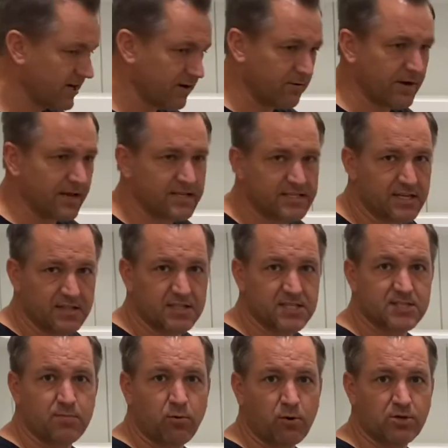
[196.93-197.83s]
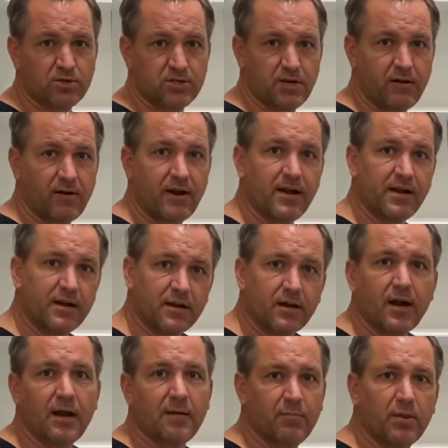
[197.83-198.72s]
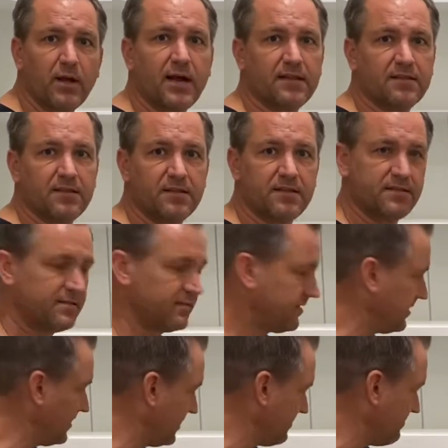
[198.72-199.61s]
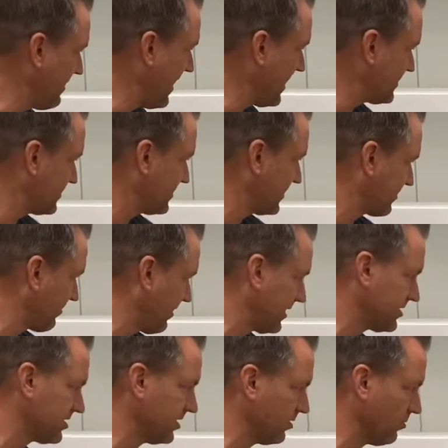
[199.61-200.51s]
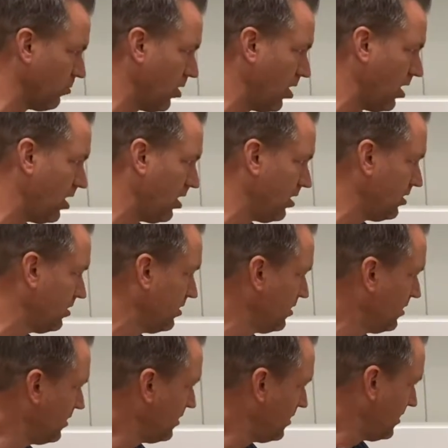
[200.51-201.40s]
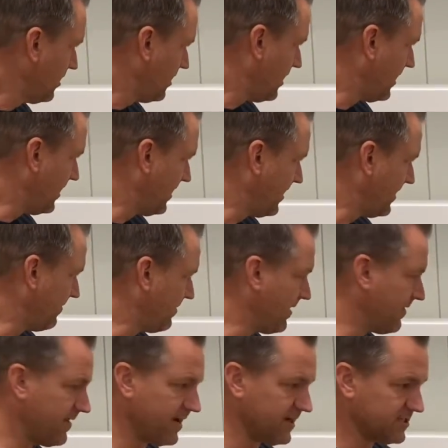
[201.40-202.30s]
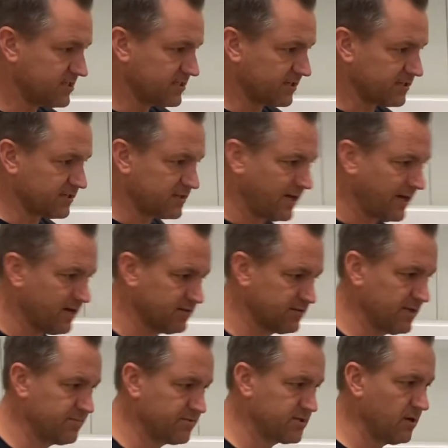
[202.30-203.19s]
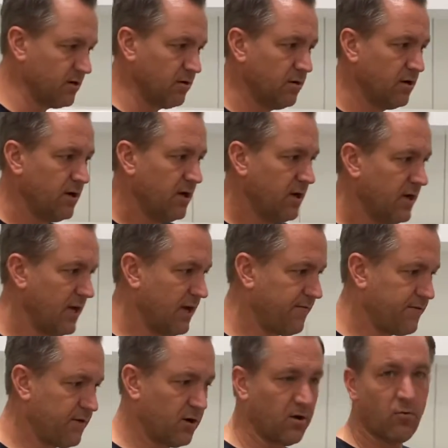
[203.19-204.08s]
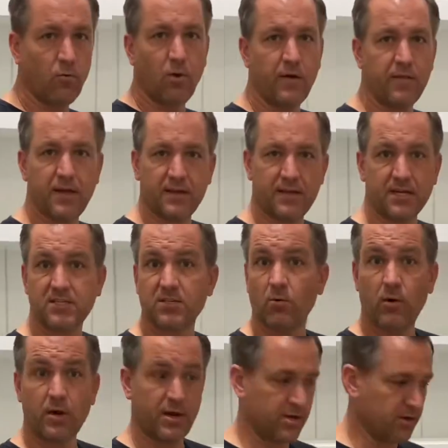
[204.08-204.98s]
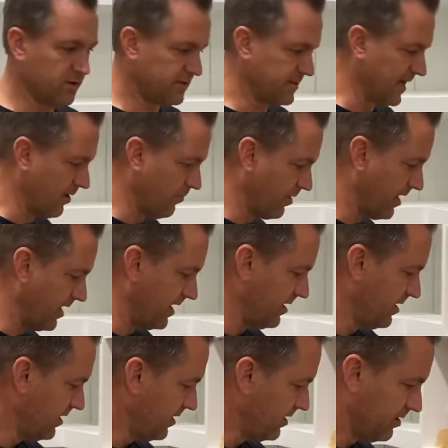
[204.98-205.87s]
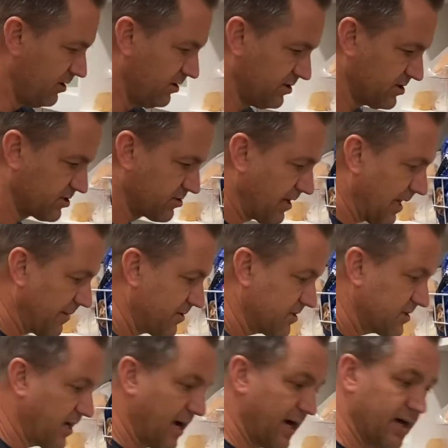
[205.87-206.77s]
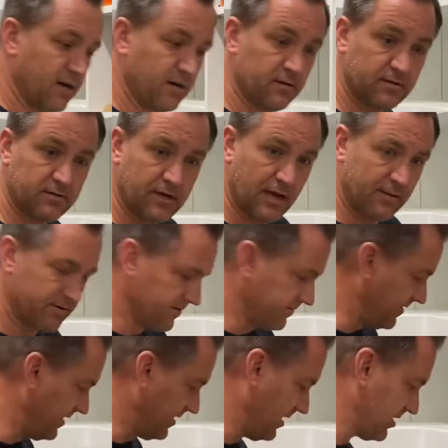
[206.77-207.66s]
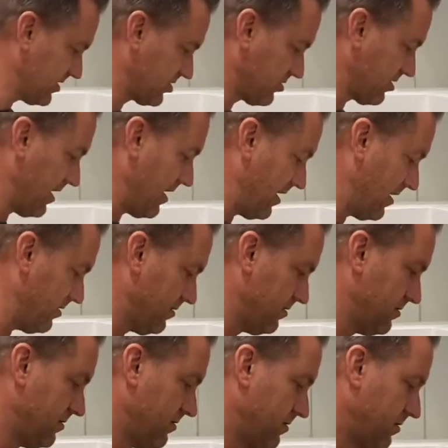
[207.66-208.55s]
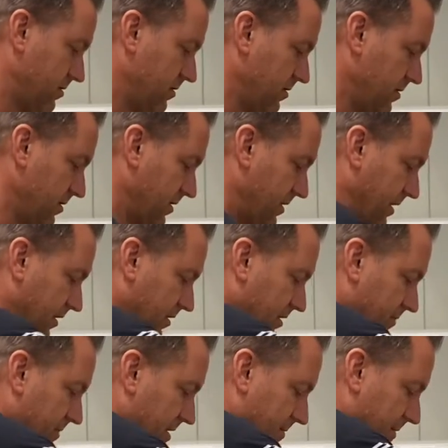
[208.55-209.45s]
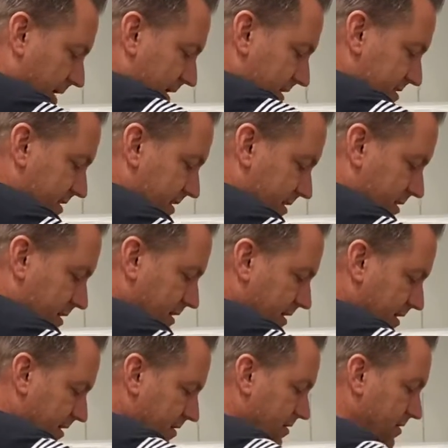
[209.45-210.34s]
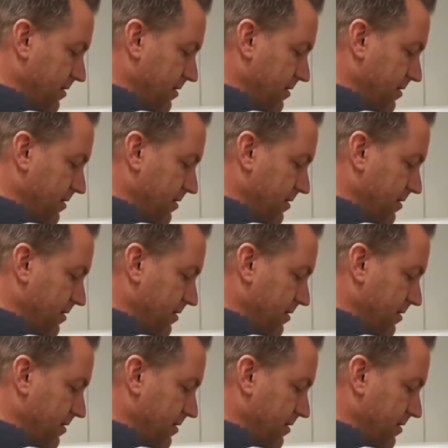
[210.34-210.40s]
when I set this portion right here, I applied the mastic right to the wall, and then I just stuck the tiles up. So if you're one that doesn't want to do it that way, you can just grab your tile, grab your V-notch trowel, get a little bit of mastic on it,